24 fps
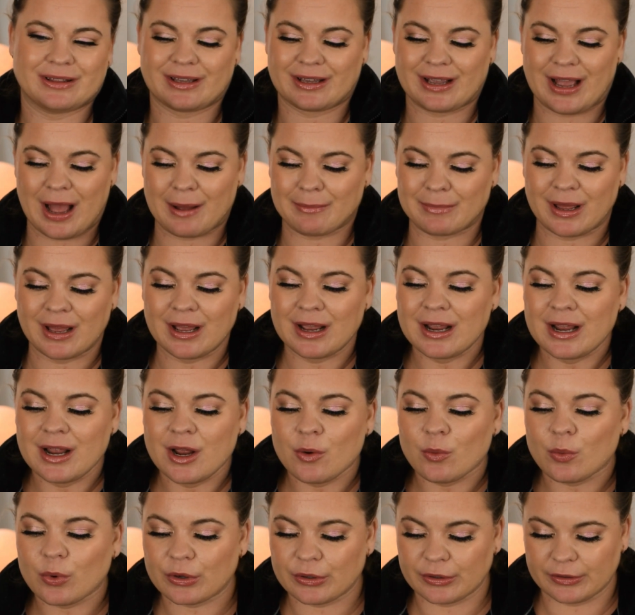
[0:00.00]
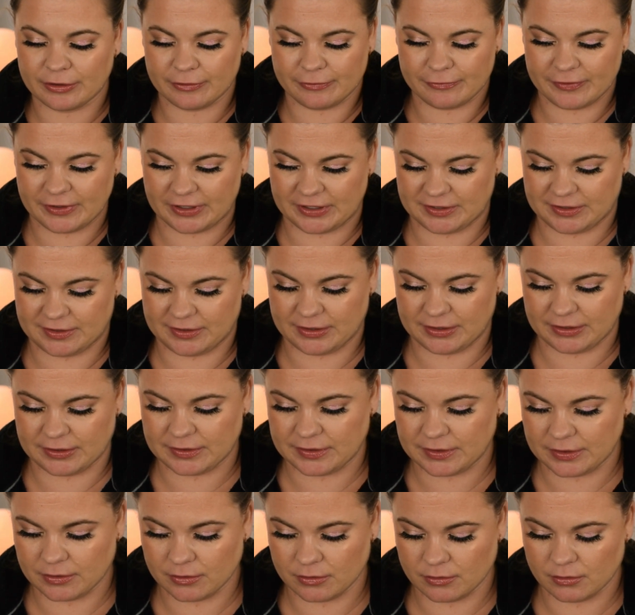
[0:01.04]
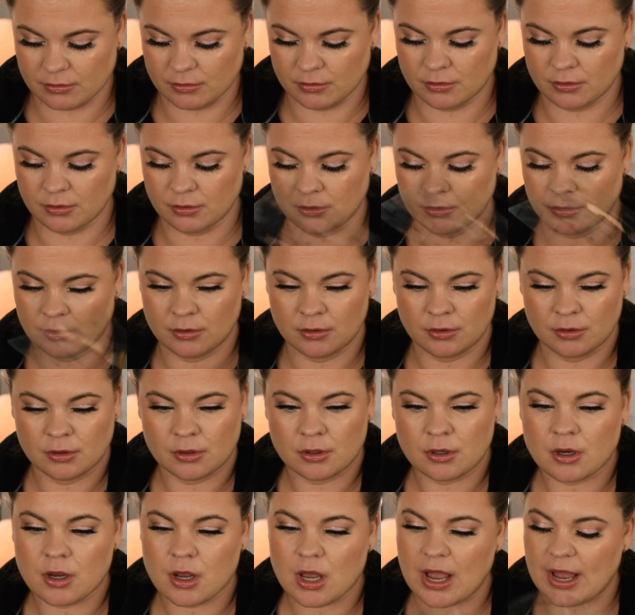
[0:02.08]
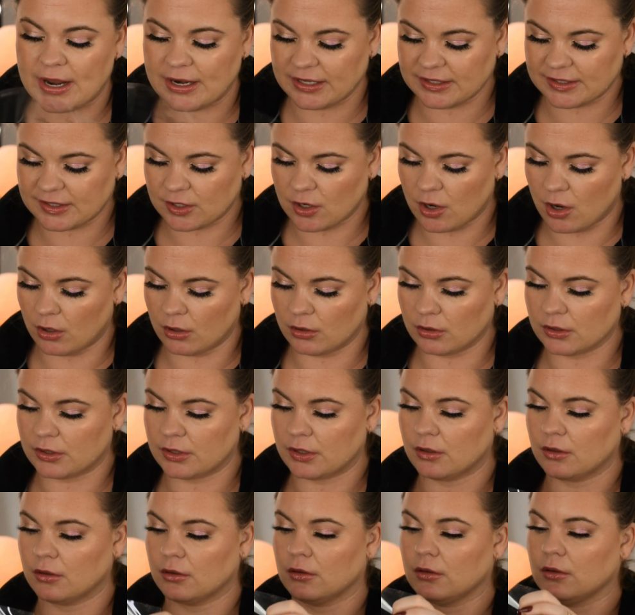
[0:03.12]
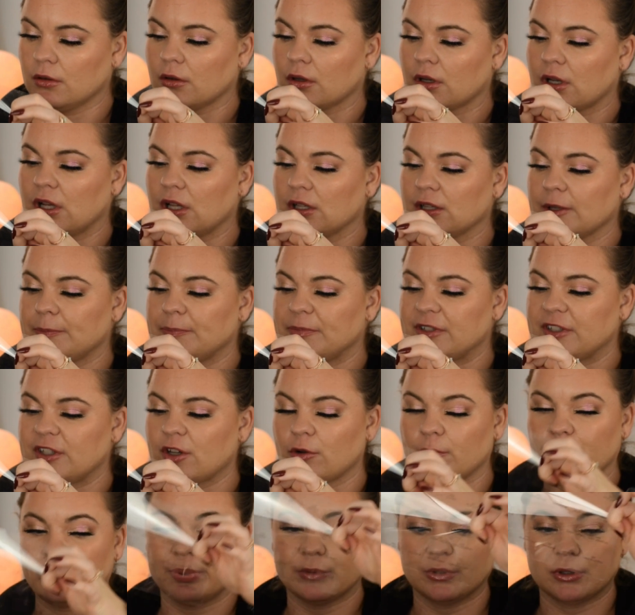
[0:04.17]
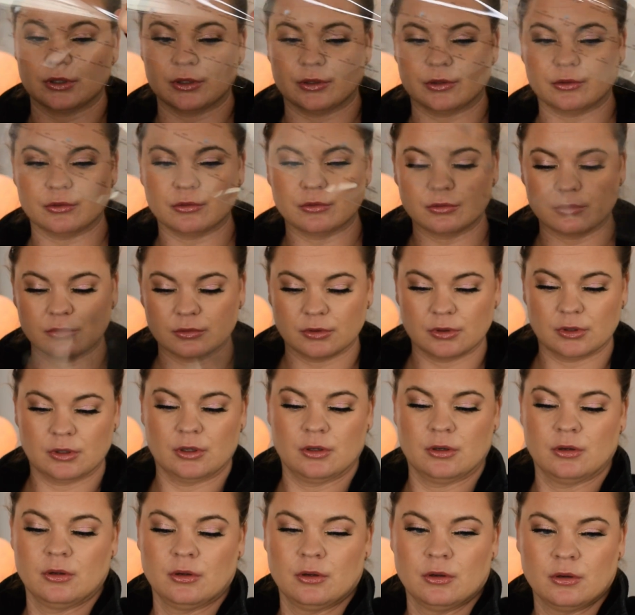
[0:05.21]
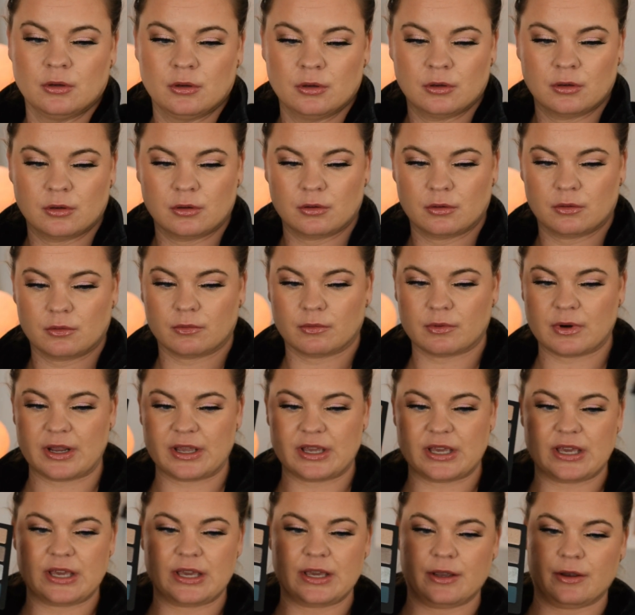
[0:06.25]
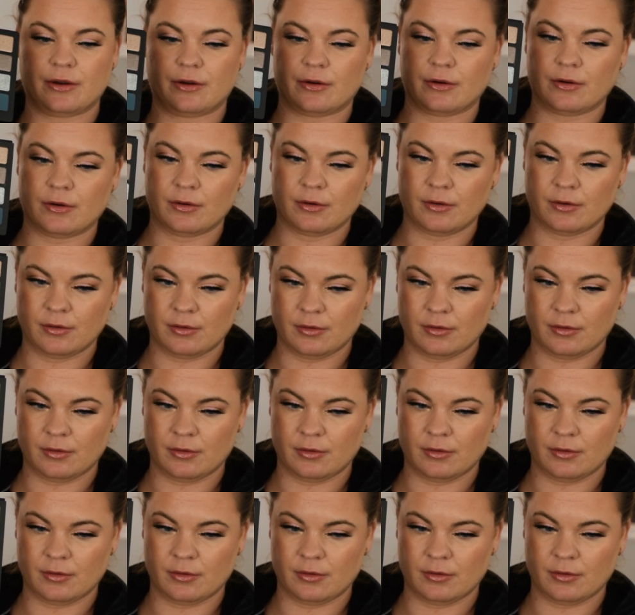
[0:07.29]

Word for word: Like, we're gonna fix this. And it's called Calypso Blue right here.